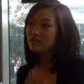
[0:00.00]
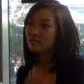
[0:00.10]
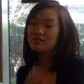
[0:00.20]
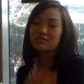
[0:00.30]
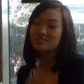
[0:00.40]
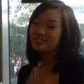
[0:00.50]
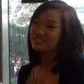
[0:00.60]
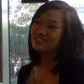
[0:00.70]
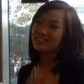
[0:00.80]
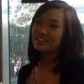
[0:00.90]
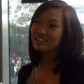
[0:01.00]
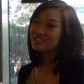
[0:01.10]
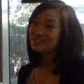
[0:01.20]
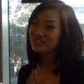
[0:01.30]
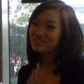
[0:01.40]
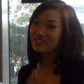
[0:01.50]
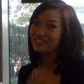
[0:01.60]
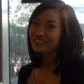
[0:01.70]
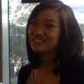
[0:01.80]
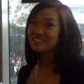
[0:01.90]
No, yeah, 2
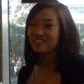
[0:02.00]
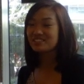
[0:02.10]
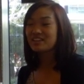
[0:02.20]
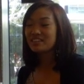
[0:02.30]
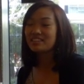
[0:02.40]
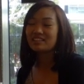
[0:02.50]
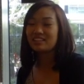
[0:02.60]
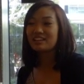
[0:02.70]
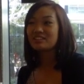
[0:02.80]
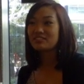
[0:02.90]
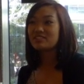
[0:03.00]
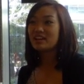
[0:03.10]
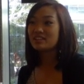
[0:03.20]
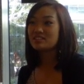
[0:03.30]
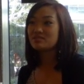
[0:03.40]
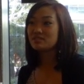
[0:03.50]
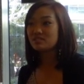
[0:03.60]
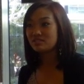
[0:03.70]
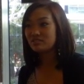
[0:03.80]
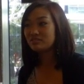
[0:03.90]
daughters. So I think that could have tied into it
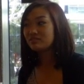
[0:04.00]
too.